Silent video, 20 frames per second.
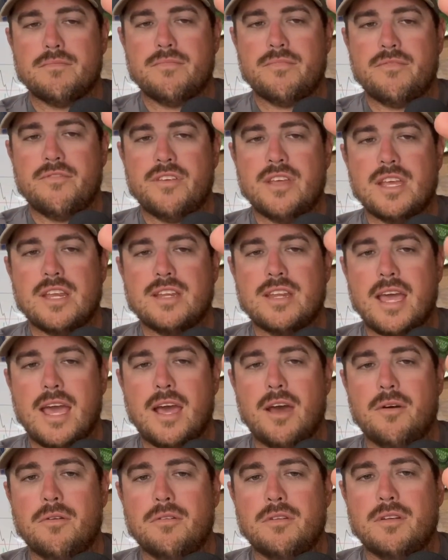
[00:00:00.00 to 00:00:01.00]
feed
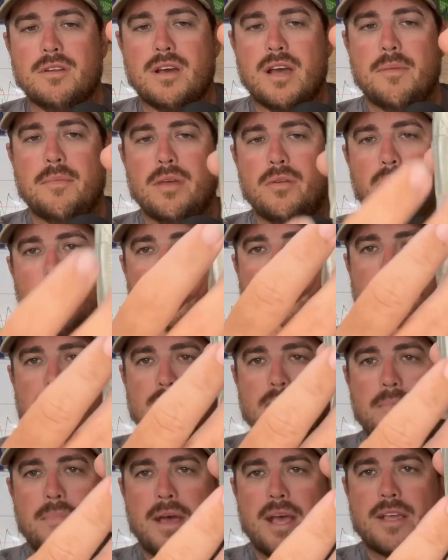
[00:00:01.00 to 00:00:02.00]
down. I mean, once you
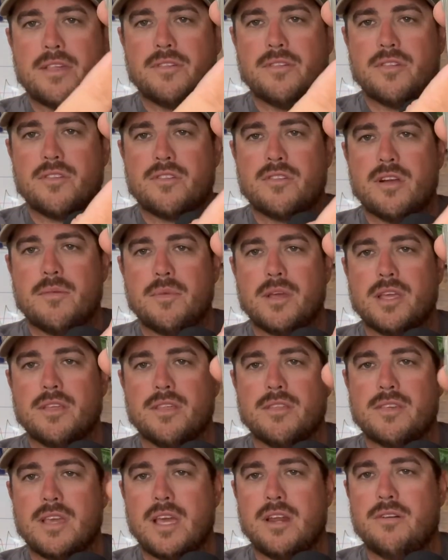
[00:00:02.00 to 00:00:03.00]
get past this stomach and
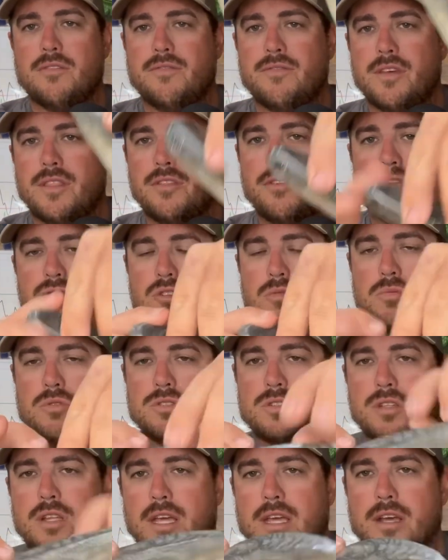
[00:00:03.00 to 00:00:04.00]
this anal fin, there's
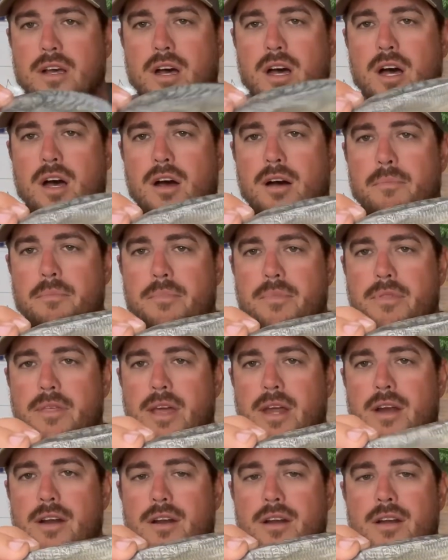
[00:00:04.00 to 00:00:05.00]
almost like a hump
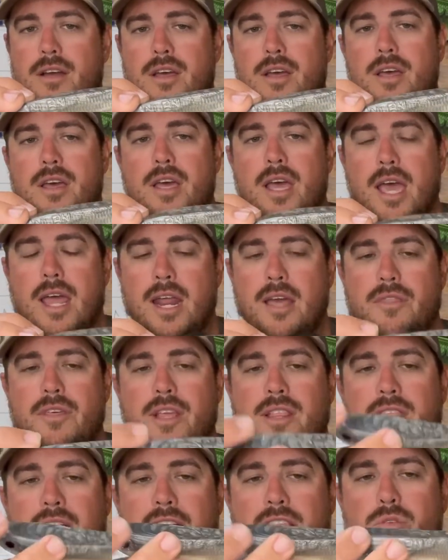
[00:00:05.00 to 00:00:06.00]
there. And I
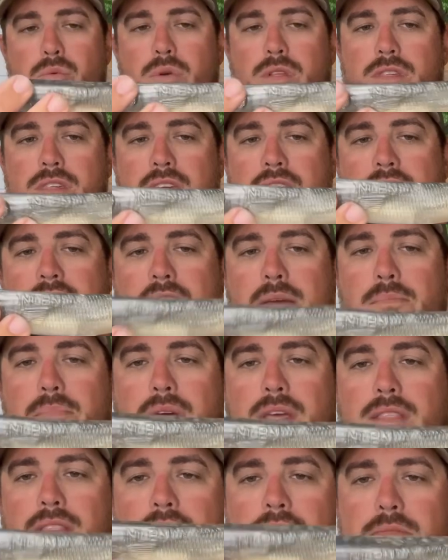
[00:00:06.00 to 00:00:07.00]
think that's what's
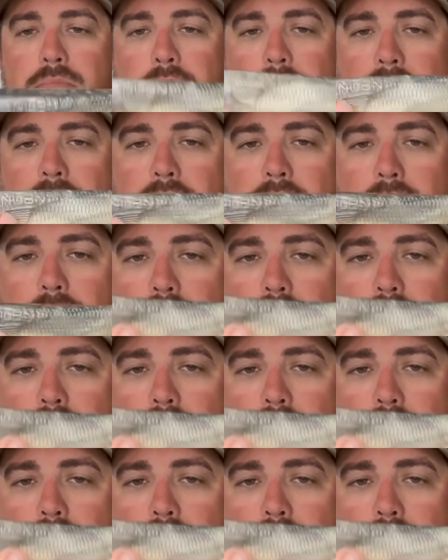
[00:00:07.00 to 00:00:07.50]
keeping this bait